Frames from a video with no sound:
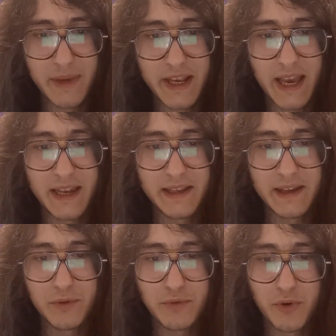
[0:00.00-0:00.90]
mechanic
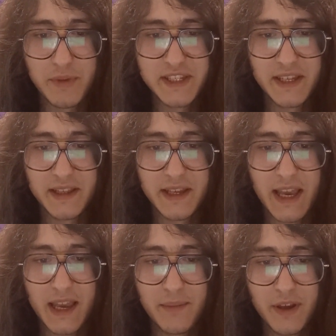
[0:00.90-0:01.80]
that we were missing in the
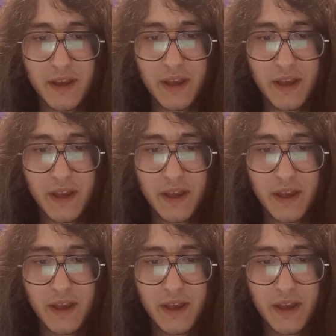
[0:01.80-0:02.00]
game.